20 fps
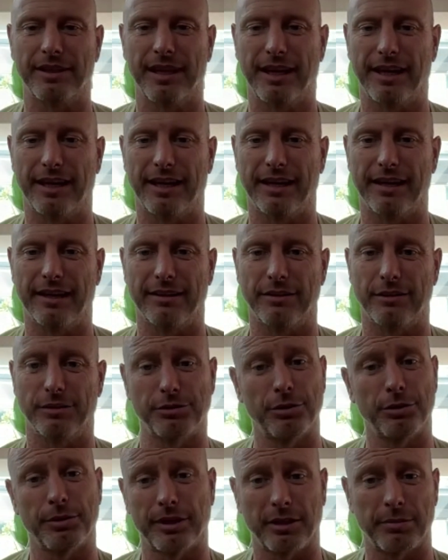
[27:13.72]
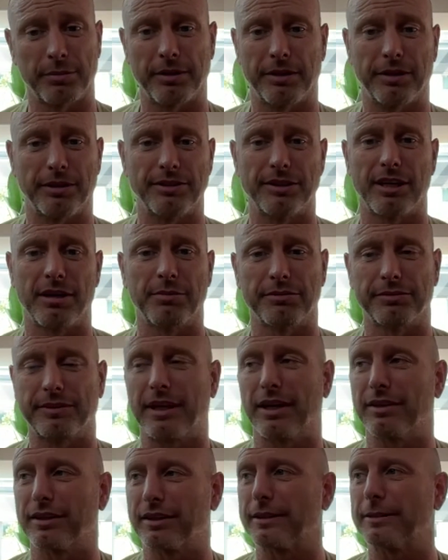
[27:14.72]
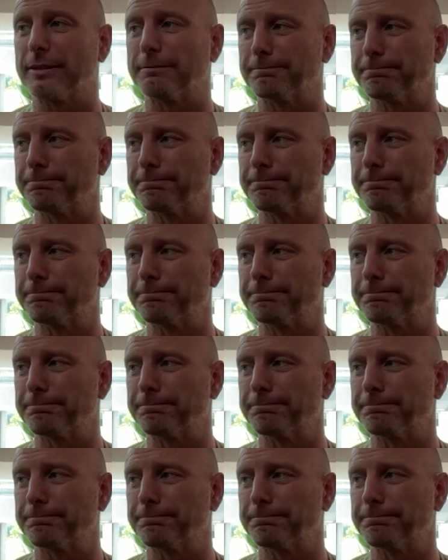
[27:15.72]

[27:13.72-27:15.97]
and you're doing a better job of counting it.